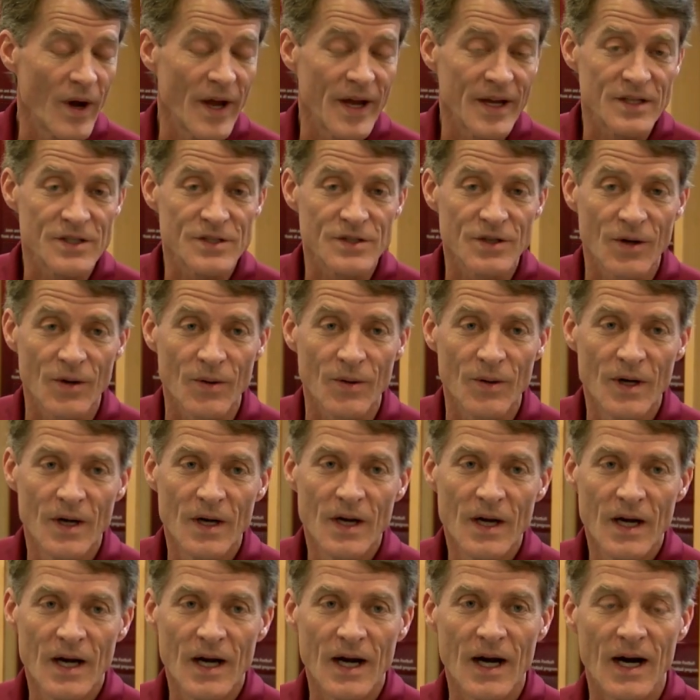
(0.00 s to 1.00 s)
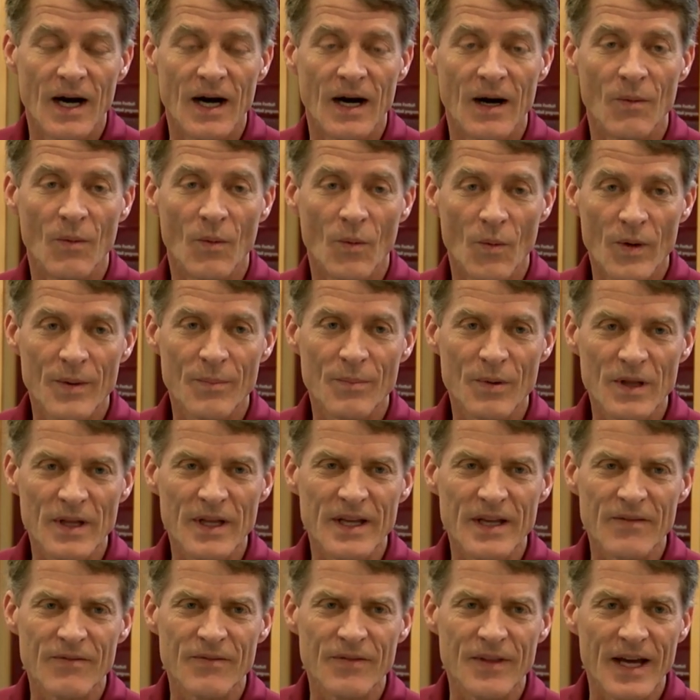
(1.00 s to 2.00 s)
So uh, we
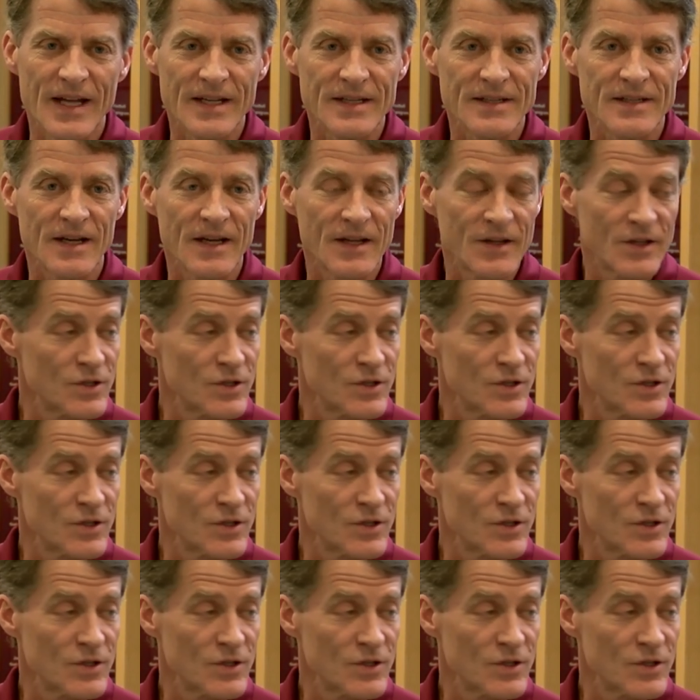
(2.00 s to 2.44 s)
believe that uh,